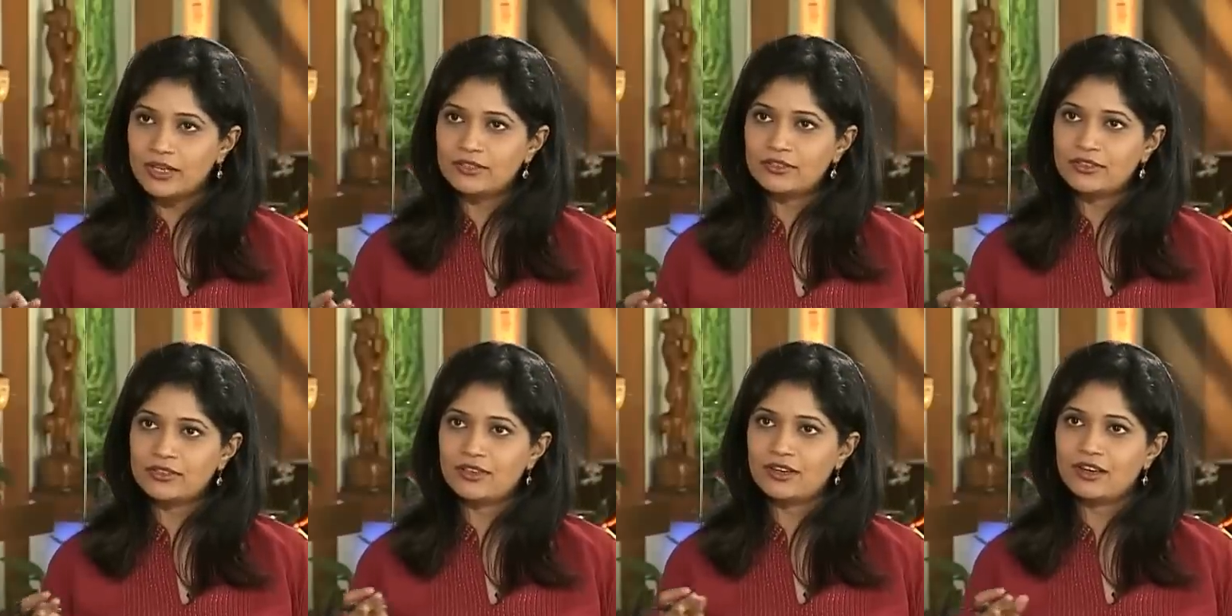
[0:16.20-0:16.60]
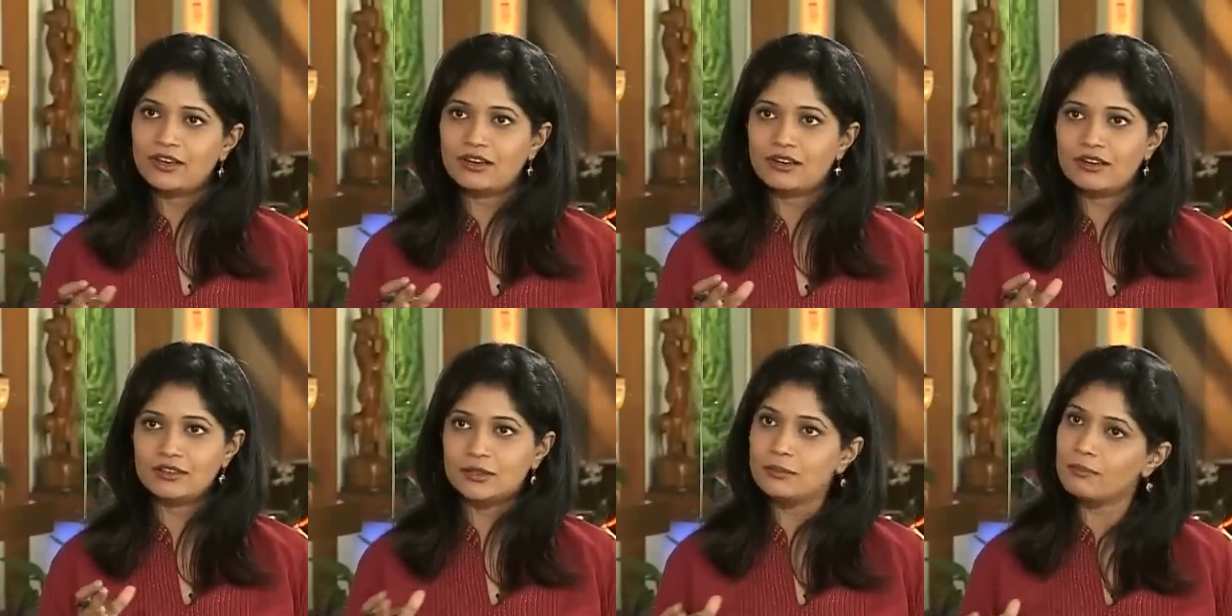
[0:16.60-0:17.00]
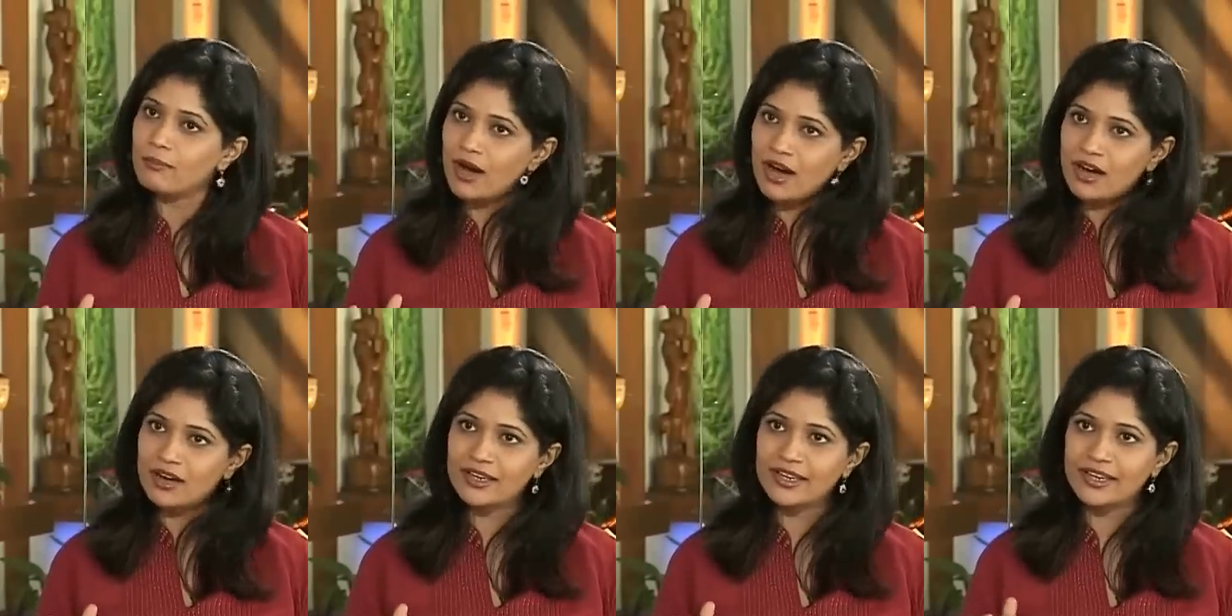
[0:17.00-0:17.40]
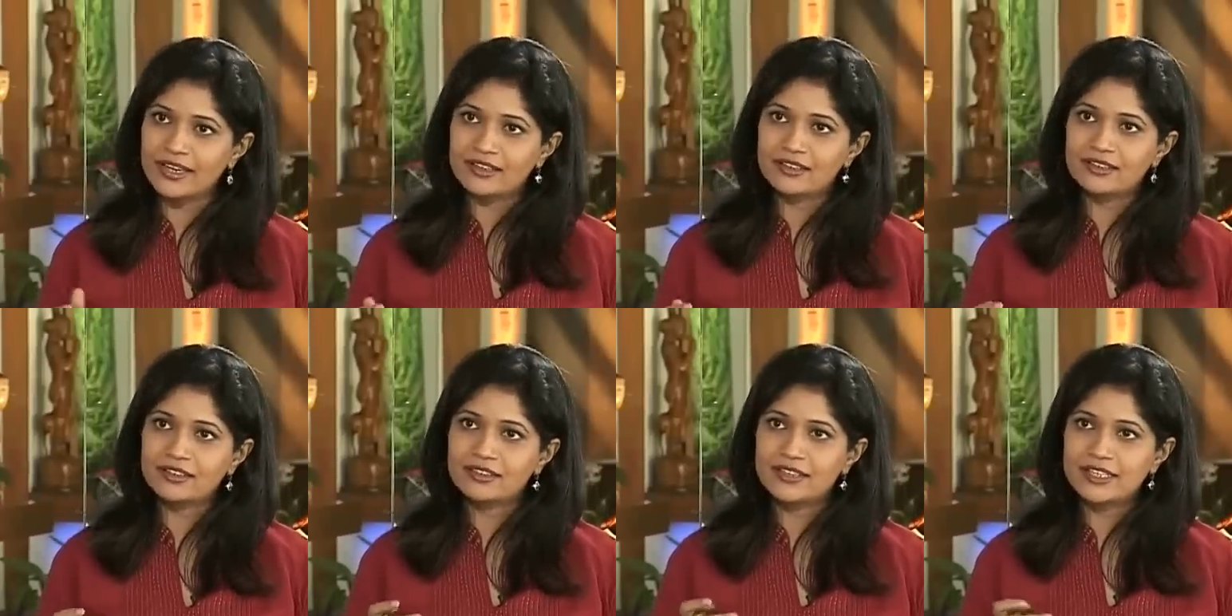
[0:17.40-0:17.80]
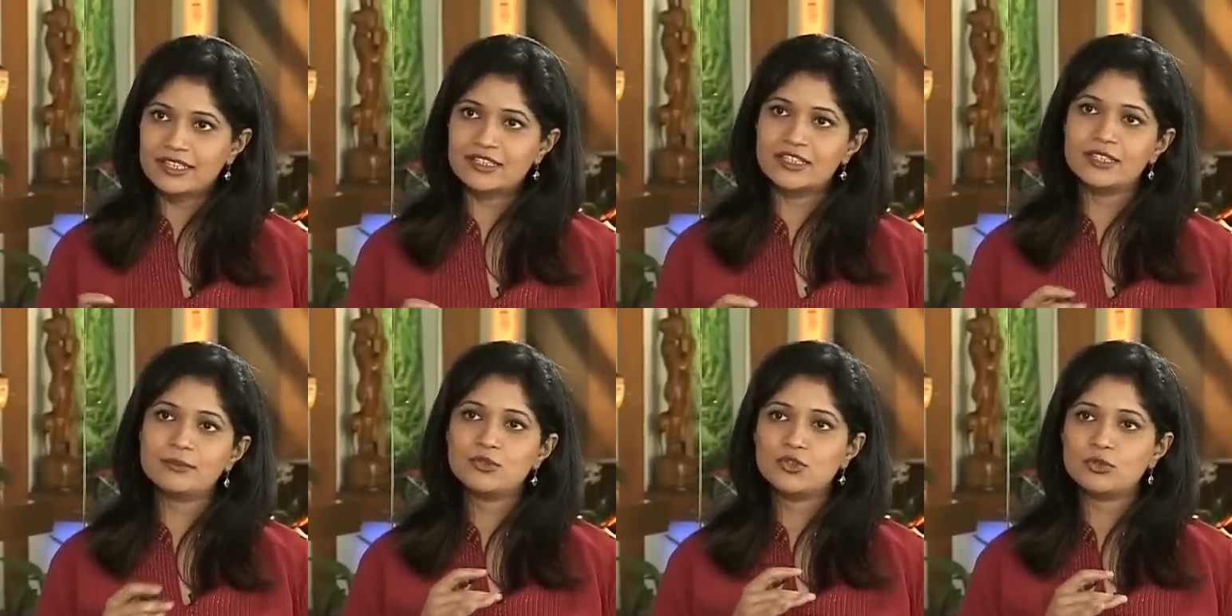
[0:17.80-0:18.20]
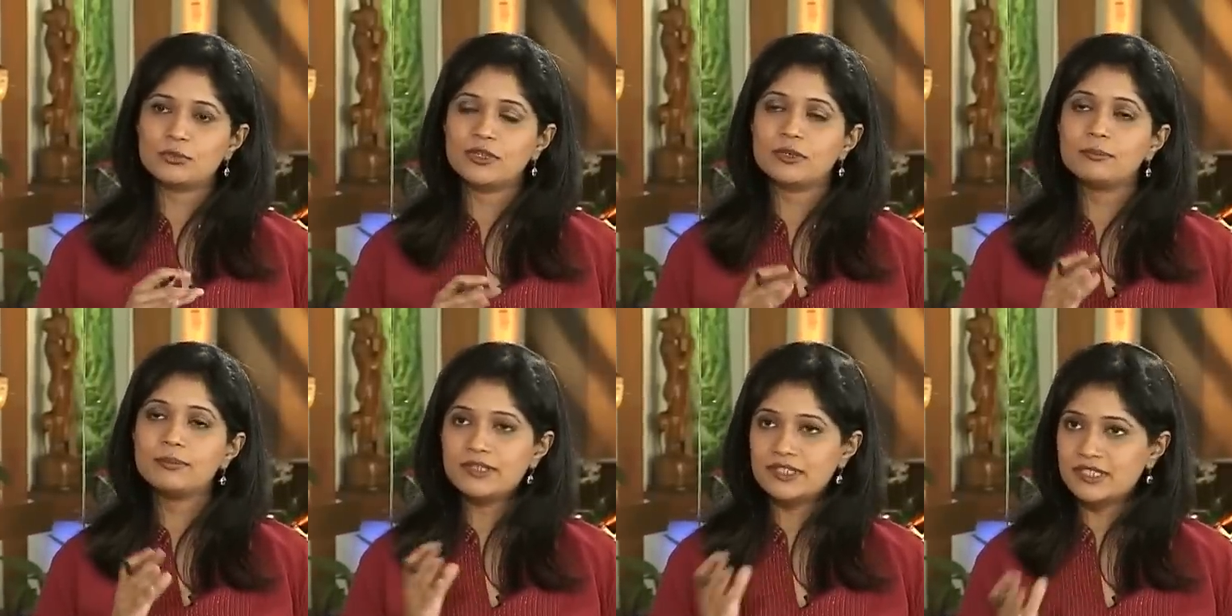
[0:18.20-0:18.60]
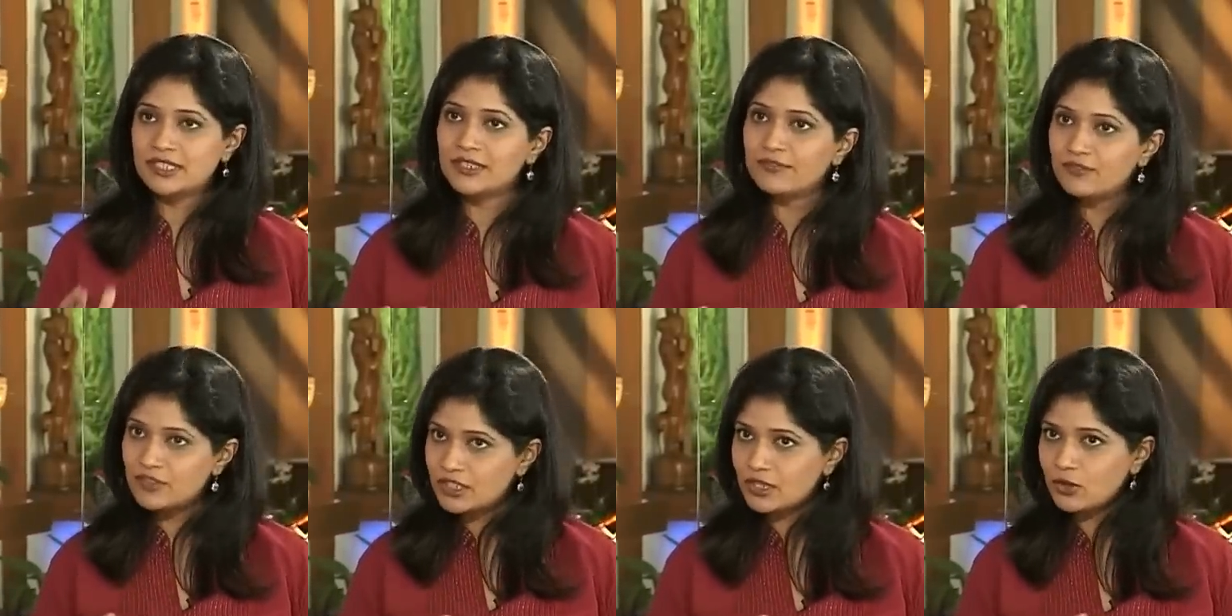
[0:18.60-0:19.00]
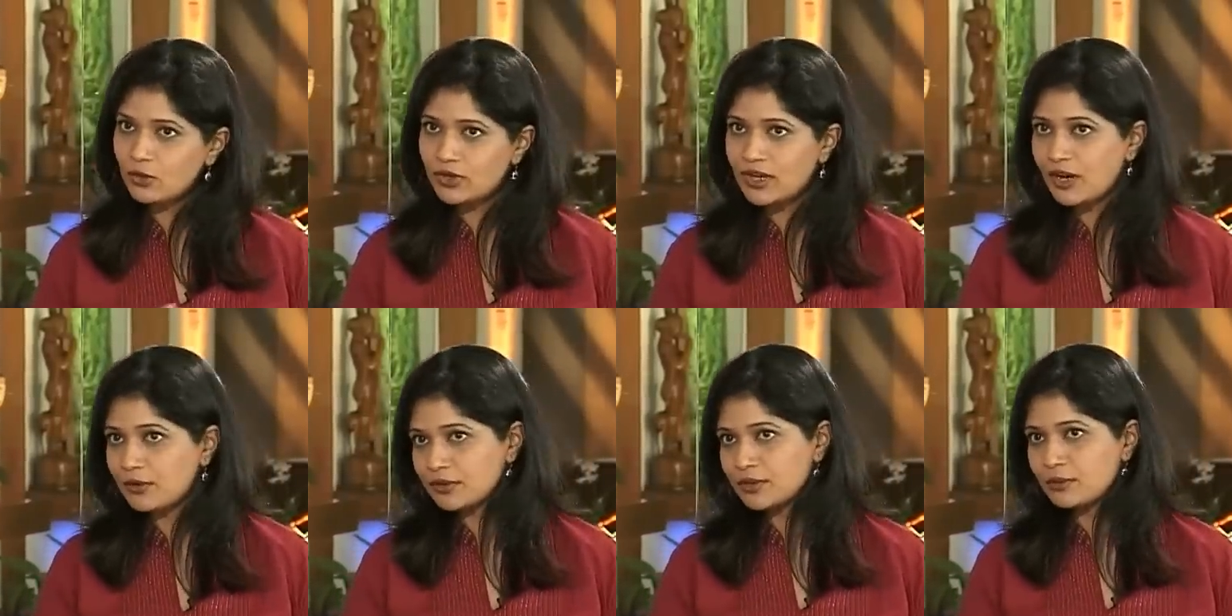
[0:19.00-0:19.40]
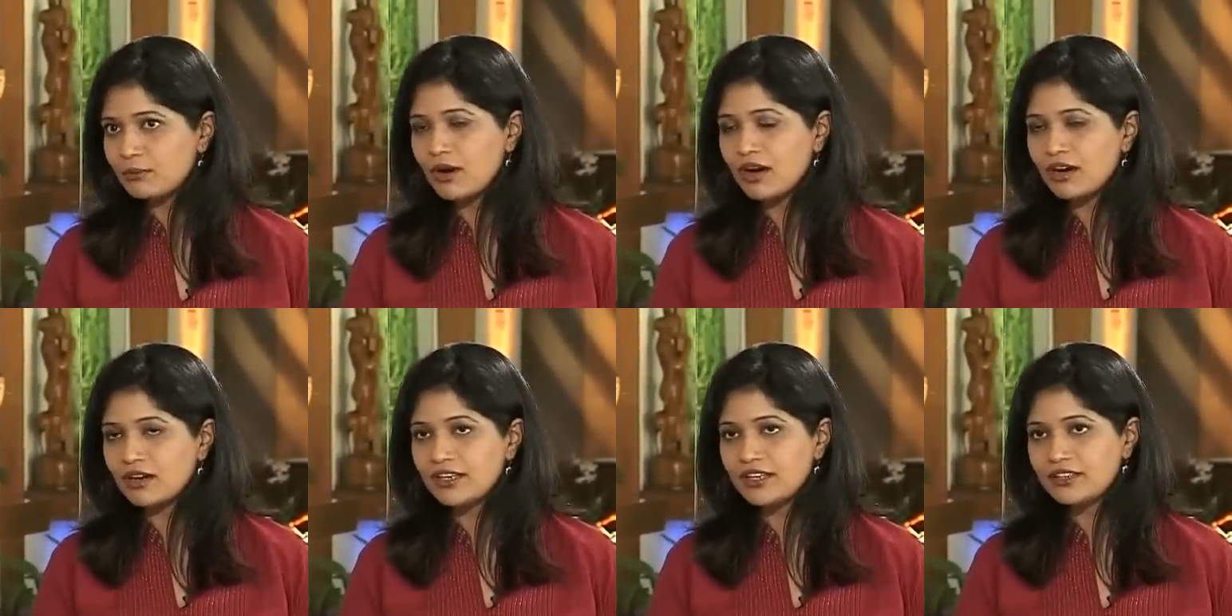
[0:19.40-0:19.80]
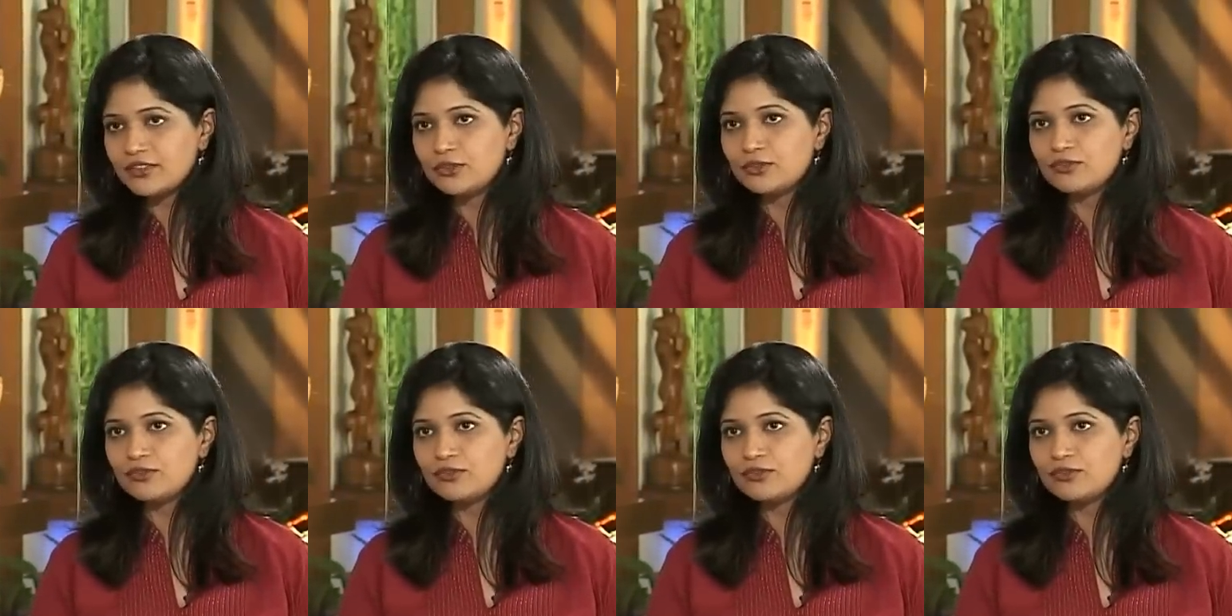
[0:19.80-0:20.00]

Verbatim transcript: with the market. There seems to be a perceived slowdown in the market.